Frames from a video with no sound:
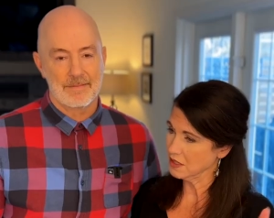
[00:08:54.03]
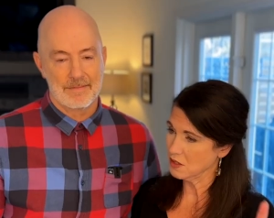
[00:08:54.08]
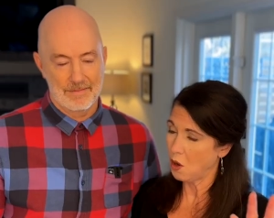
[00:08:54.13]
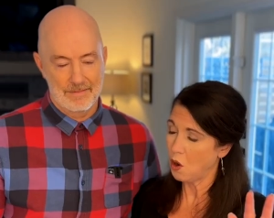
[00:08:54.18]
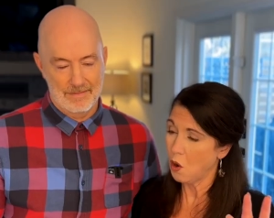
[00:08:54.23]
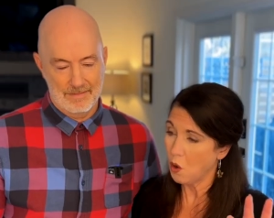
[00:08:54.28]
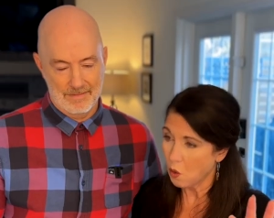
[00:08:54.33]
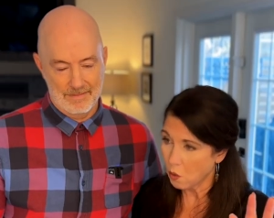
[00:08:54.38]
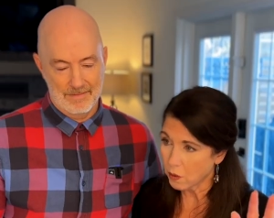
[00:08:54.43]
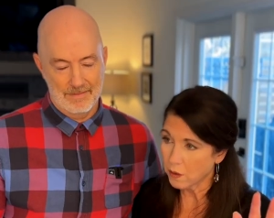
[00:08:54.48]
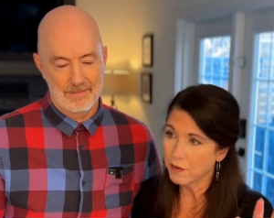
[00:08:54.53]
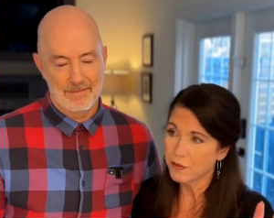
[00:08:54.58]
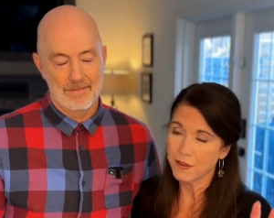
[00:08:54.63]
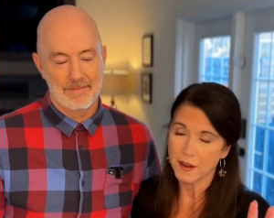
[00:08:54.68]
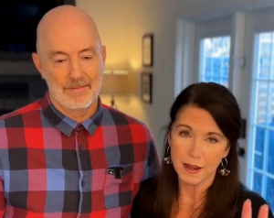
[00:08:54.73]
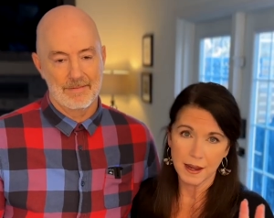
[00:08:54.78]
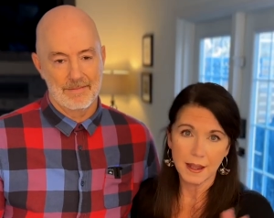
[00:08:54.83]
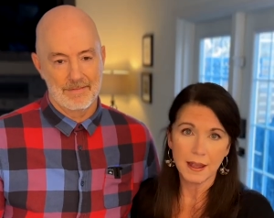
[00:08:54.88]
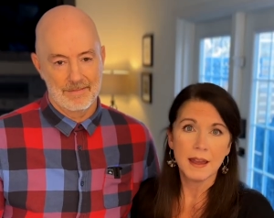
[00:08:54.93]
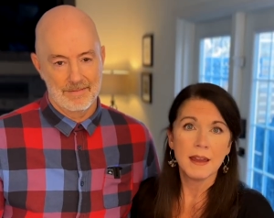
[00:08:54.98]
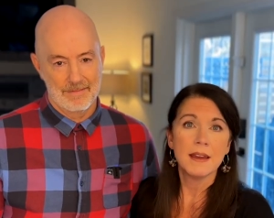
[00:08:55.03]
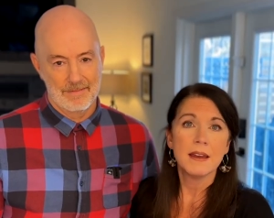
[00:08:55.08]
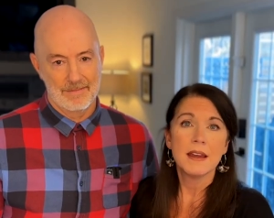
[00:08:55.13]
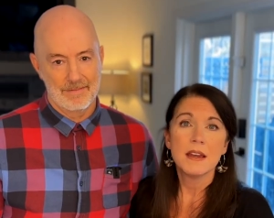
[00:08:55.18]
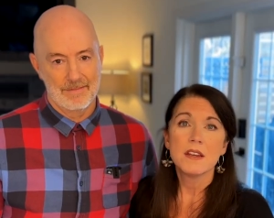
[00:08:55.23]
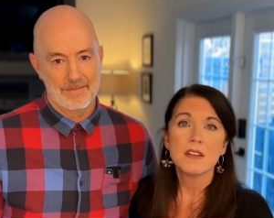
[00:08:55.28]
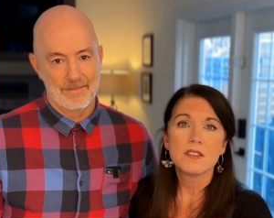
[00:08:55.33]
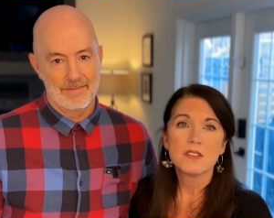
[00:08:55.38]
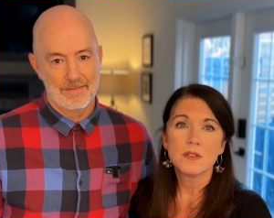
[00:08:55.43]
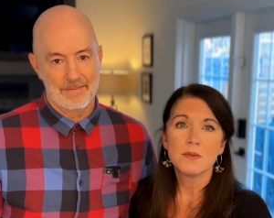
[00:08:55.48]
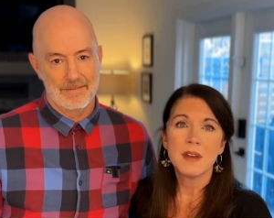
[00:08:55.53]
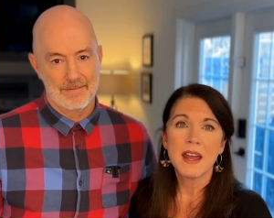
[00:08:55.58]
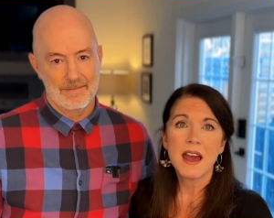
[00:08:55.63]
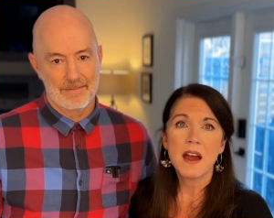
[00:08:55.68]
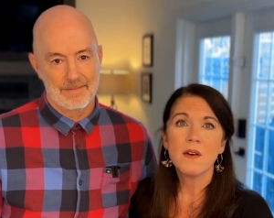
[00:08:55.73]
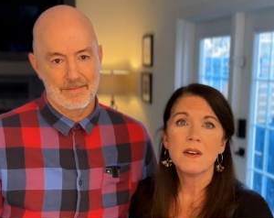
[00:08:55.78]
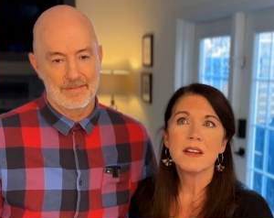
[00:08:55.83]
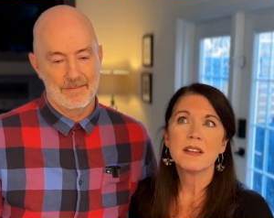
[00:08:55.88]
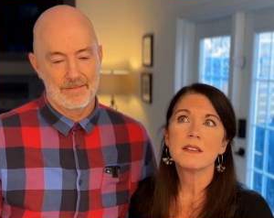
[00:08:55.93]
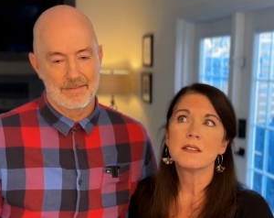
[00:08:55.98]
Speaker 1: horrifying. So
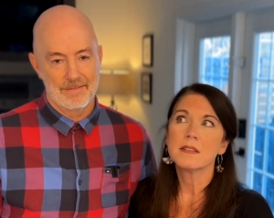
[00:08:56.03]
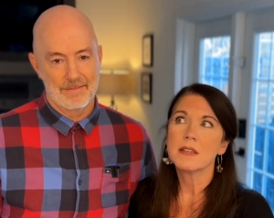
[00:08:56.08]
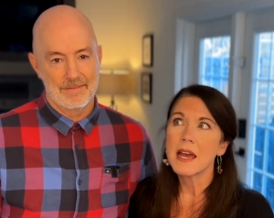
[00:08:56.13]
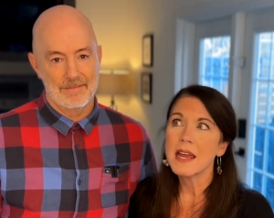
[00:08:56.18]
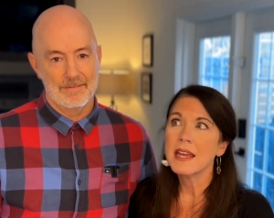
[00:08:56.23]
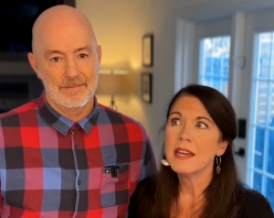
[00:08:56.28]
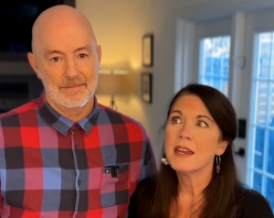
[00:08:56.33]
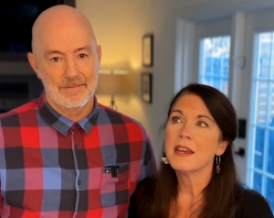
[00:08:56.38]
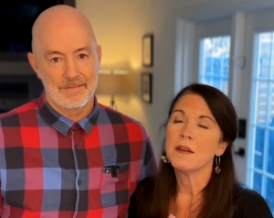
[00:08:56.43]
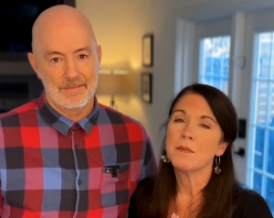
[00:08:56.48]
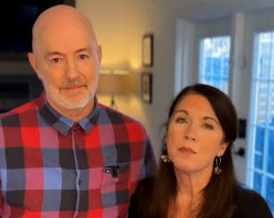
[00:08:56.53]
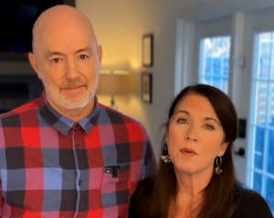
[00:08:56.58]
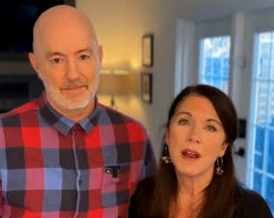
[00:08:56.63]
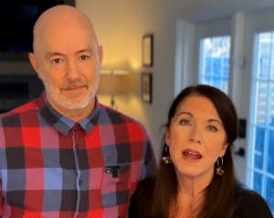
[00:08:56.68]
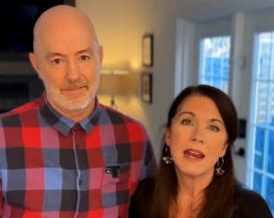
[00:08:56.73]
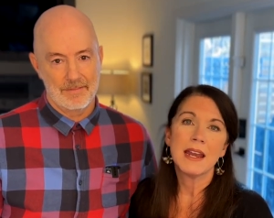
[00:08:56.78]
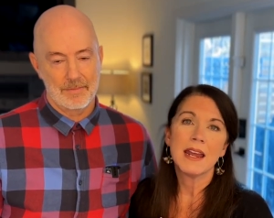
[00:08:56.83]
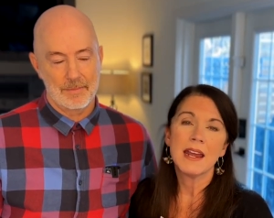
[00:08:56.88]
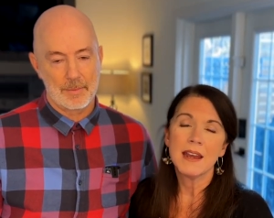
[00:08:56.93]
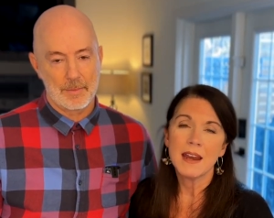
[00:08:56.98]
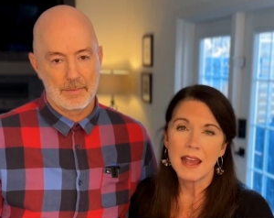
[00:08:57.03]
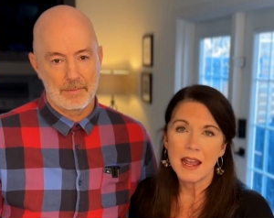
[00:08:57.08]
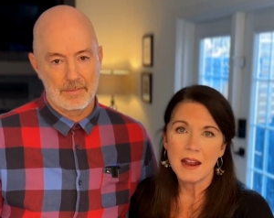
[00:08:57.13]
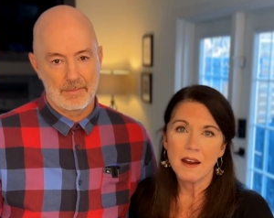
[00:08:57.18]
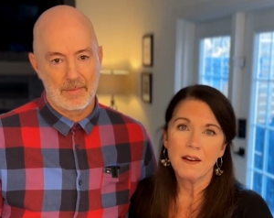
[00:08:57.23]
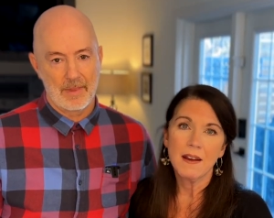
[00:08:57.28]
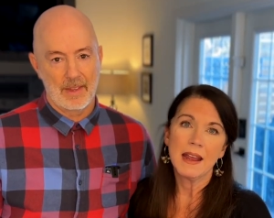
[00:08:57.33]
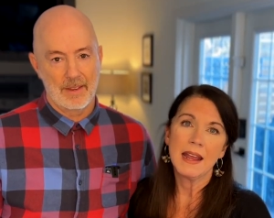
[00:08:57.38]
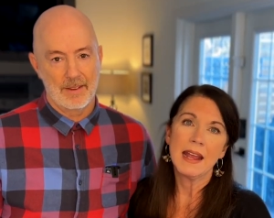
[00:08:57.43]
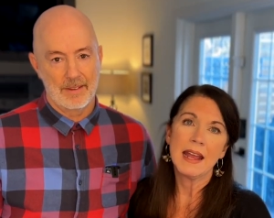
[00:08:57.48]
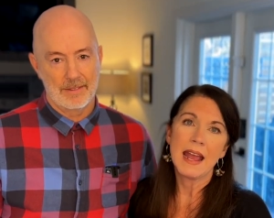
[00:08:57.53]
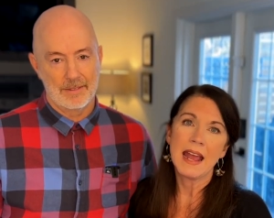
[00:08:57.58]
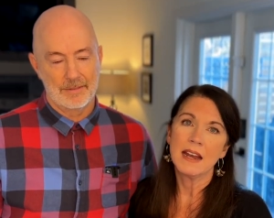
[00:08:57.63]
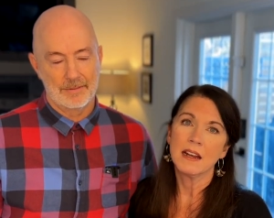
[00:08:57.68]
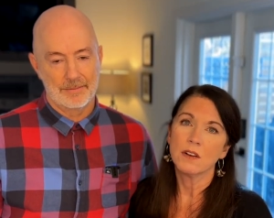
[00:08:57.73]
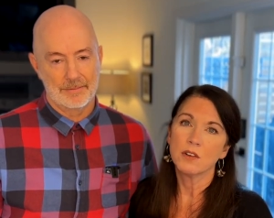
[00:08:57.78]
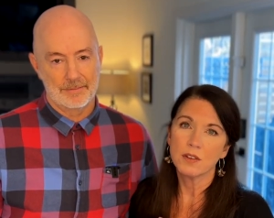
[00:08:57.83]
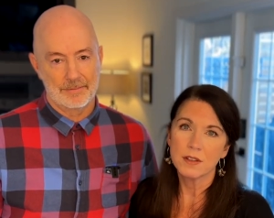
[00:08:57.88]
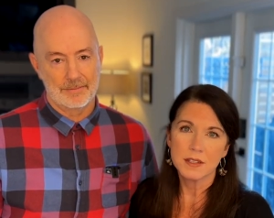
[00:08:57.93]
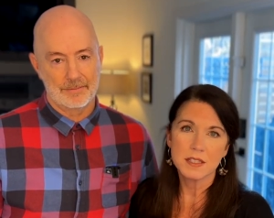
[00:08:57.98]
now it's light and bright and airy
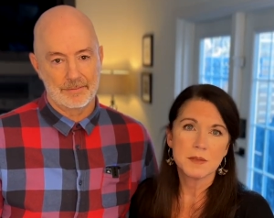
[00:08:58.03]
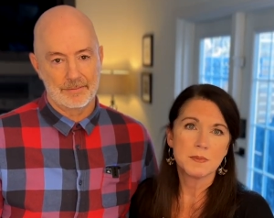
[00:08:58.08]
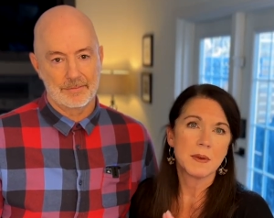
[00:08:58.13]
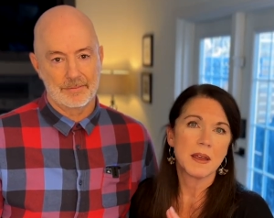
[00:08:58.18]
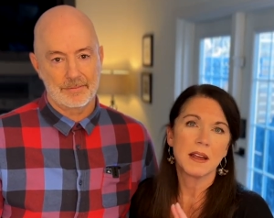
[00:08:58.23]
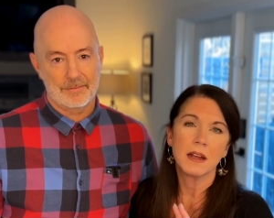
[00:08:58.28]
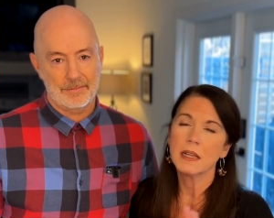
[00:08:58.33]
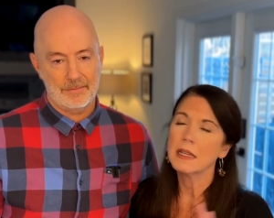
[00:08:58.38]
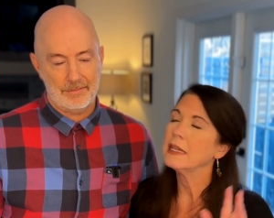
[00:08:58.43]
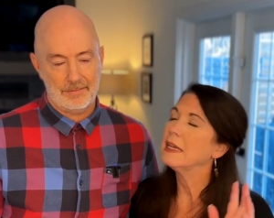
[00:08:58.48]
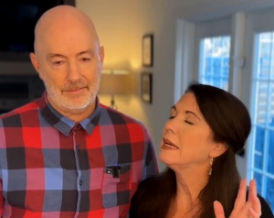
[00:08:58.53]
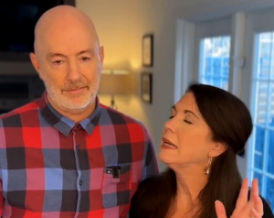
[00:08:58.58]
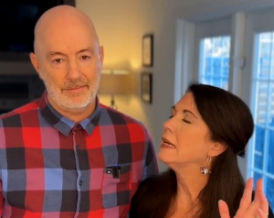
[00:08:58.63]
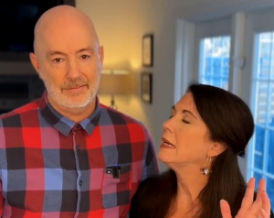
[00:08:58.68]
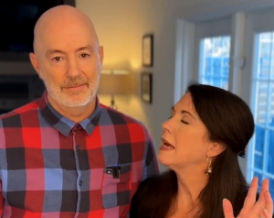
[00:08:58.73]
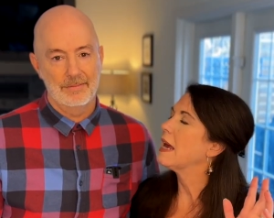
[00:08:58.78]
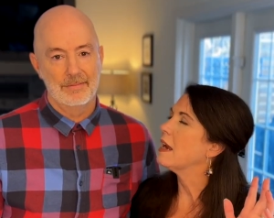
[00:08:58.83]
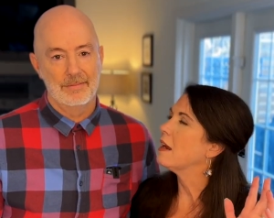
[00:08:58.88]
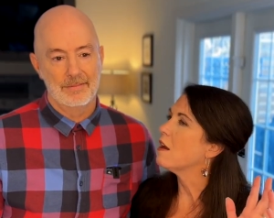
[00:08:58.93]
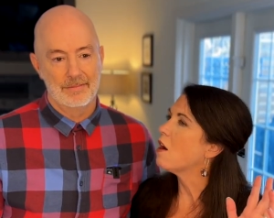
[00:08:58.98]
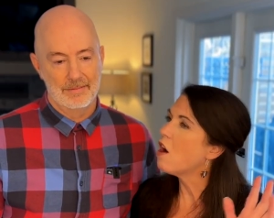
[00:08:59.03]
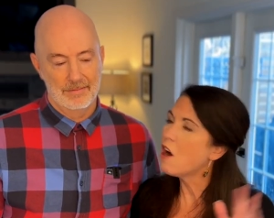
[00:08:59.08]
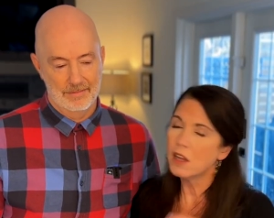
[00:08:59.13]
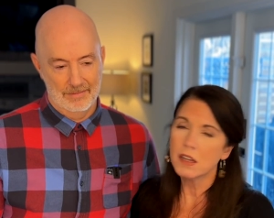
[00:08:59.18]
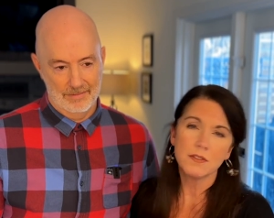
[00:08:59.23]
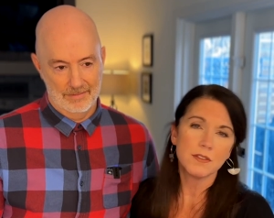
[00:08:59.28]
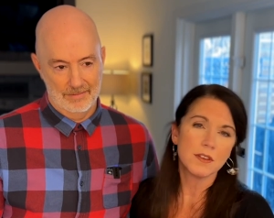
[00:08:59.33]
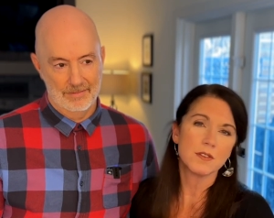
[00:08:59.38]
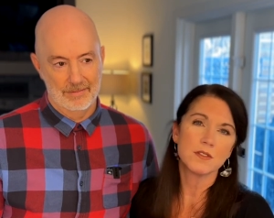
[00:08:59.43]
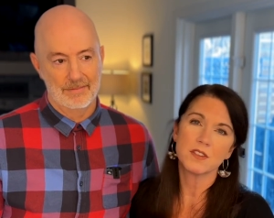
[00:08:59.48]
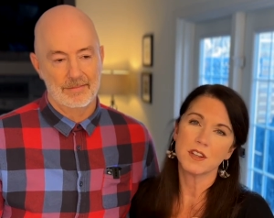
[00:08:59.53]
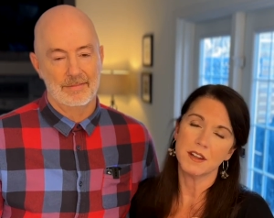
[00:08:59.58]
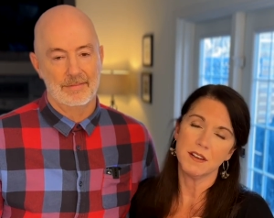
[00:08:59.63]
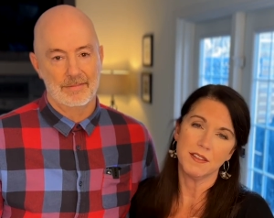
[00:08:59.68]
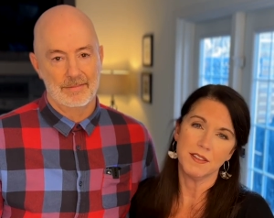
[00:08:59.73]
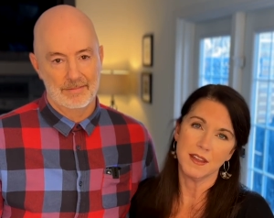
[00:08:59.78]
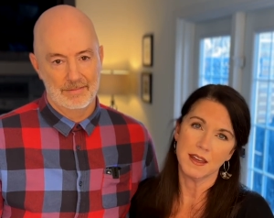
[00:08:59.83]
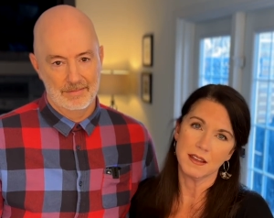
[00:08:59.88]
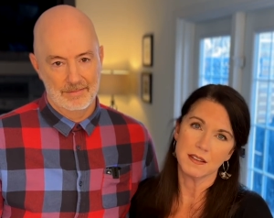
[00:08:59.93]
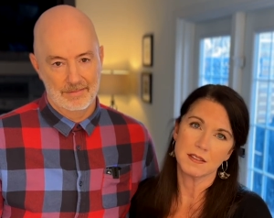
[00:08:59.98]
and crisp and clean and all of those
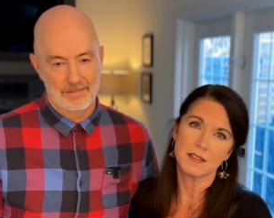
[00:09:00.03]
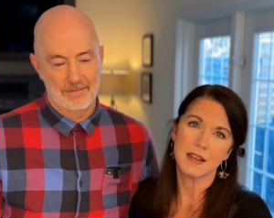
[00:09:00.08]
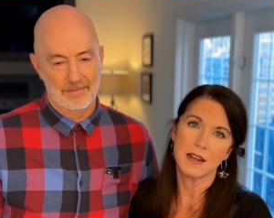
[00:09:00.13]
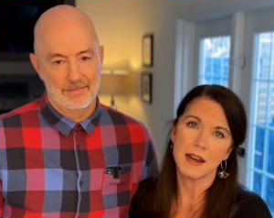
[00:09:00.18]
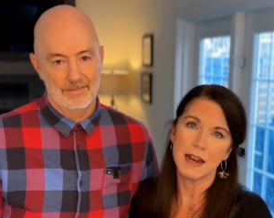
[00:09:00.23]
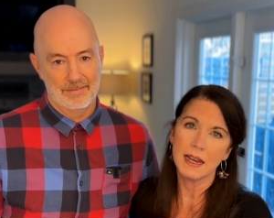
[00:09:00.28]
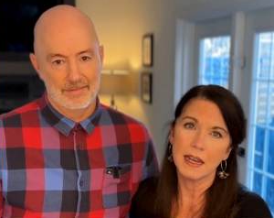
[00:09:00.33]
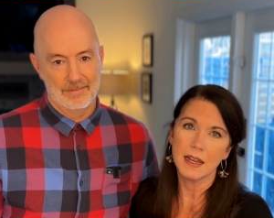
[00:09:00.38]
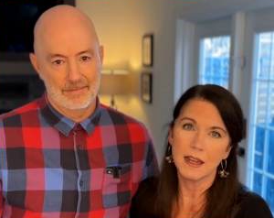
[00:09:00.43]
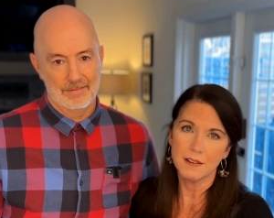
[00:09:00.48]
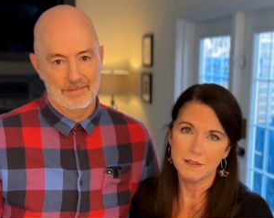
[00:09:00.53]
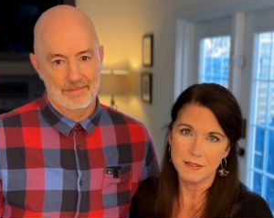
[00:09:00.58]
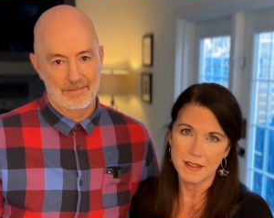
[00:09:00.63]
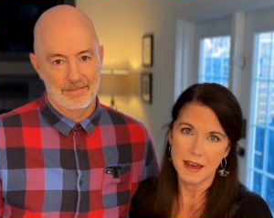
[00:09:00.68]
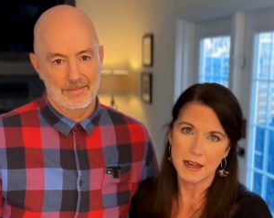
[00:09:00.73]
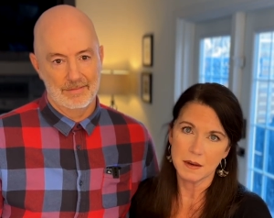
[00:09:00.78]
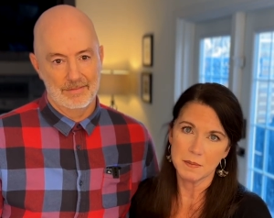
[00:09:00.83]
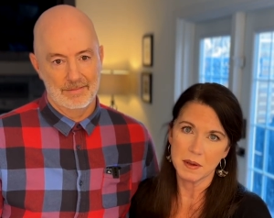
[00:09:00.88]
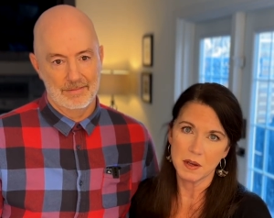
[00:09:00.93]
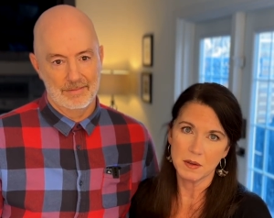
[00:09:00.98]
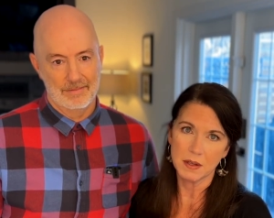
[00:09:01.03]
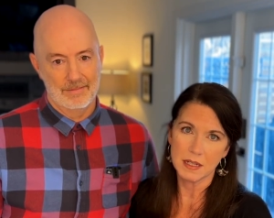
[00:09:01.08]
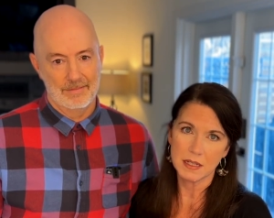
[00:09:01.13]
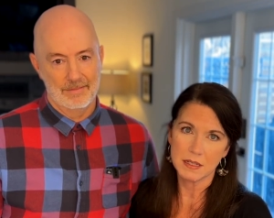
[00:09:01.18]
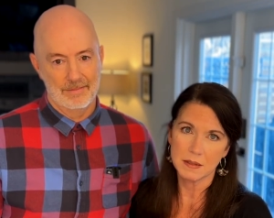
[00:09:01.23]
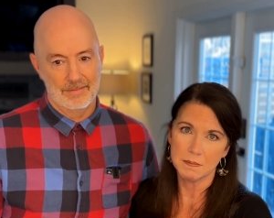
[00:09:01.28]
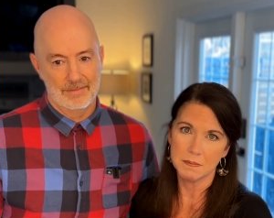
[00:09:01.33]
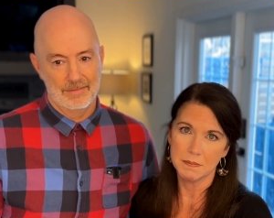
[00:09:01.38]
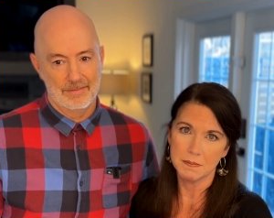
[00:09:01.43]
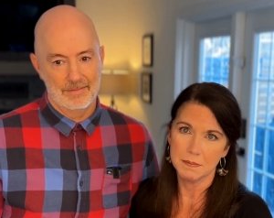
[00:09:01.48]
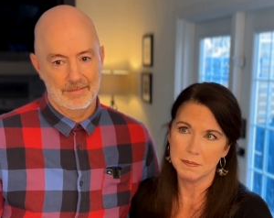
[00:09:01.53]
good things, and I love that about it.